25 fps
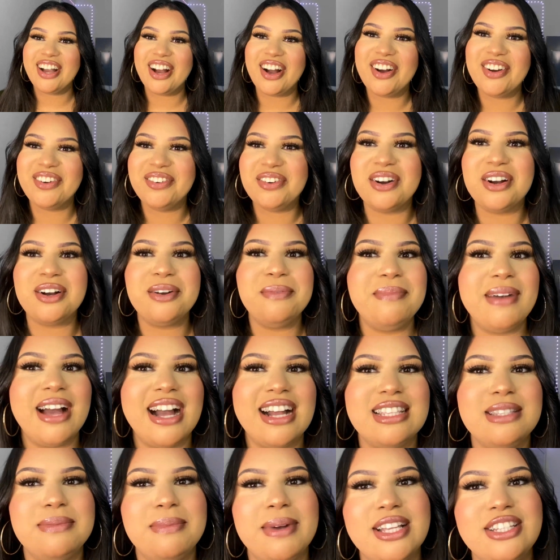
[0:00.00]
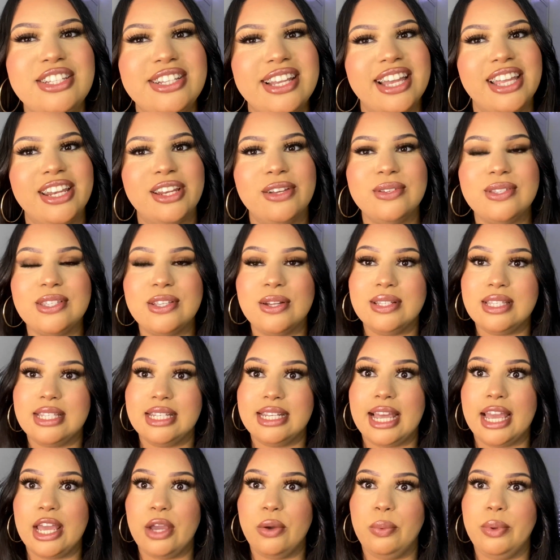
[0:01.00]
y'all, welcome back to my channel. So
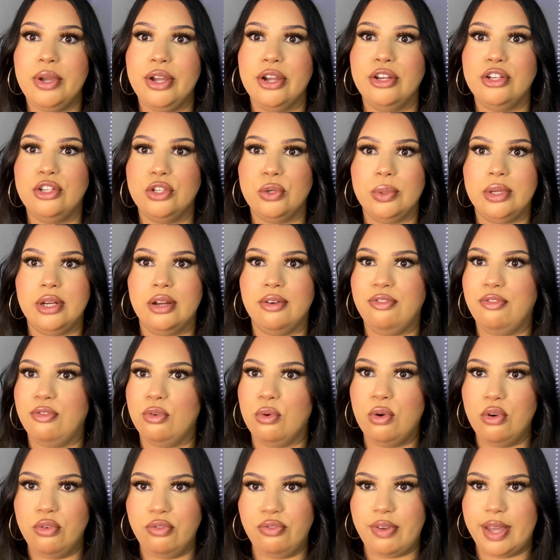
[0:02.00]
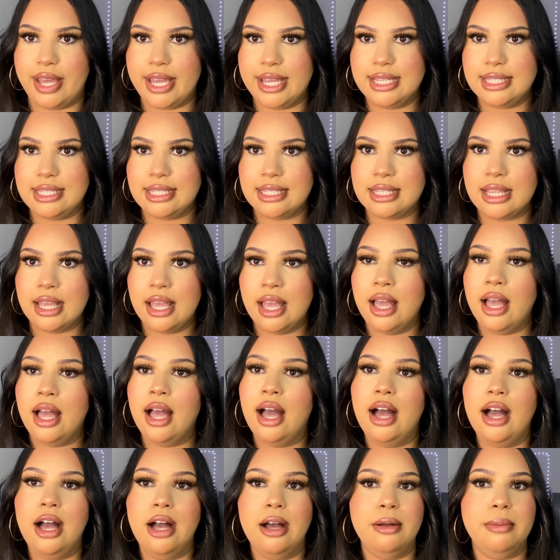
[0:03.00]
today we are doing a full face,
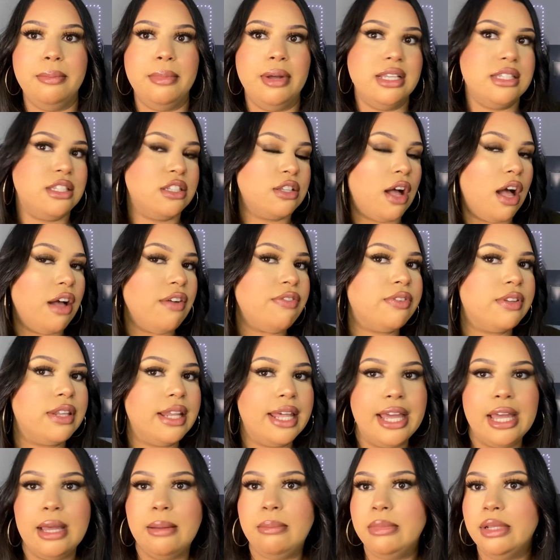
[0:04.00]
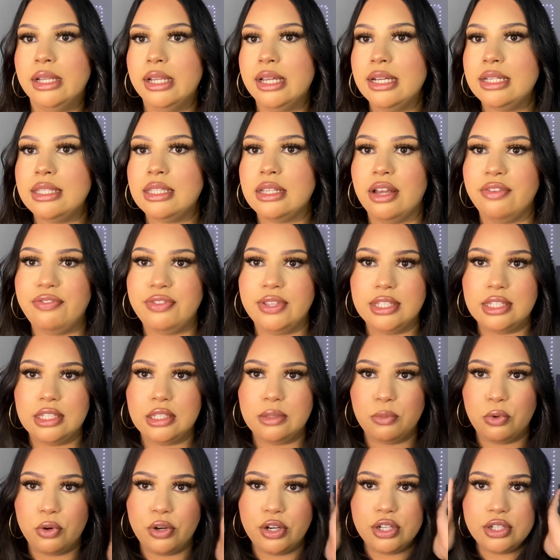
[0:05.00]
a soft glam look. So if this is
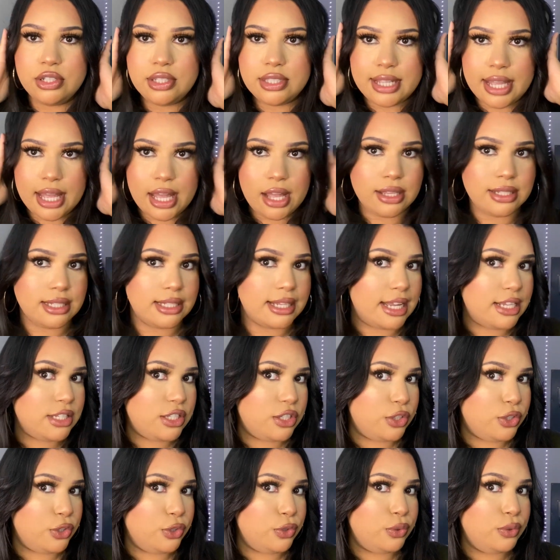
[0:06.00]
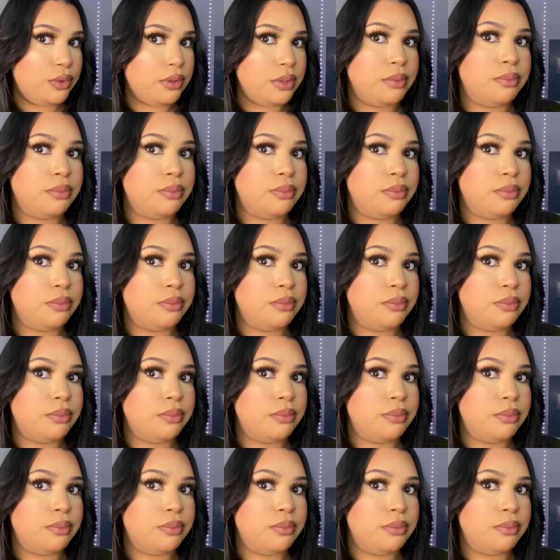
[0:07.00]
more your style, stay tuned